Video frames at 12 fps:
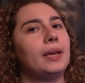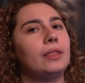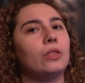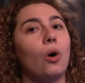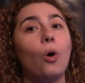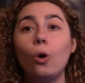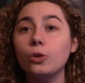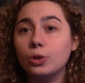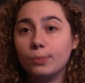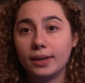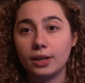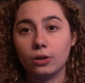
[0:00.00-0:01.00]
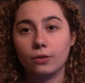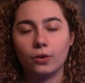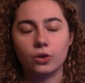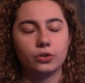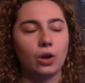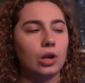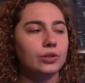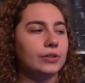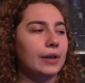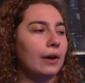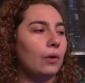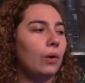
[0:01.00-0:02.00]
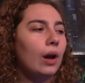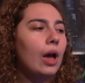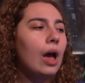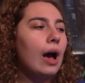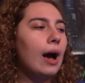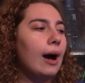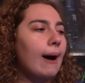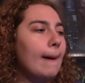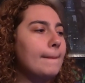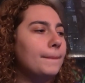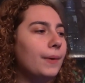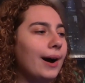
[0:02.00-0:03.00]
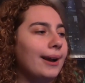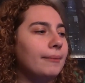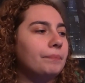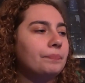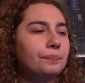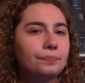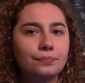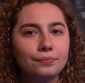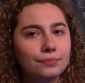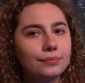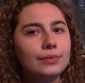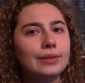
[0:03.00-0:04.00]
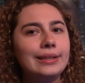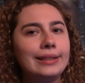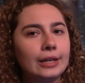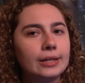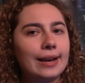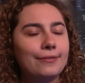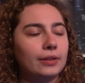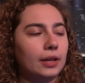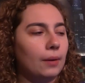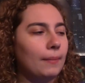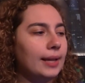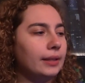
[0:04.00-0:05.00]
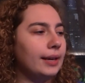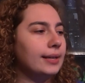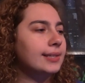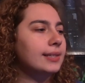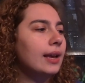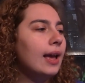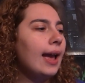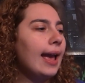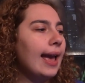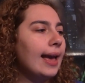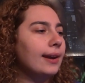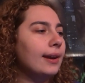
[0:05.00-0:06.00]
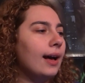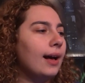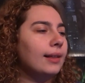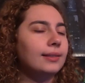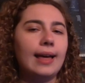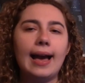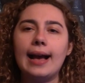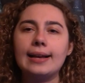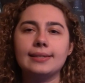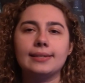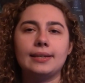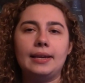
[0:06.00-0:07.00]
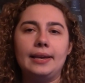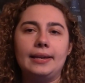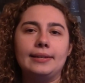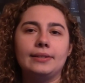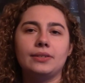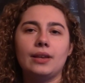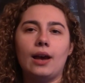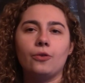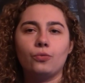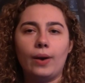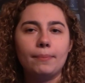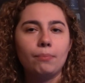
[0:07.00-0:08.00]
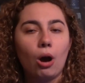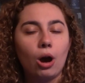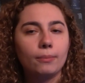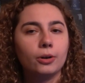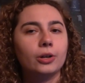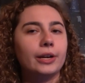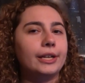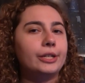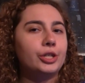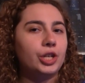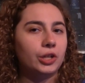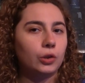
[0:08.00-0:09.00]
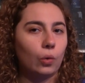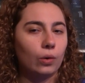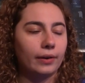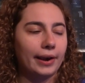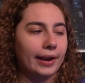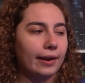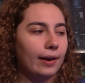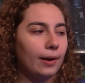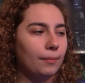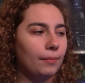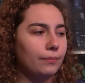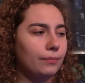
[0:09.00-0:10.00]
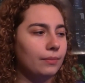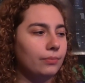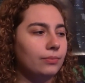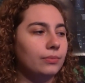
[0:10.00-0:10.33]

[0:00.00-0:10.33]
in the Ultimate Universe also. Uh, but they're definitely on my list. And uh, last is uh, Ray Palmer and Jean Loring. Um,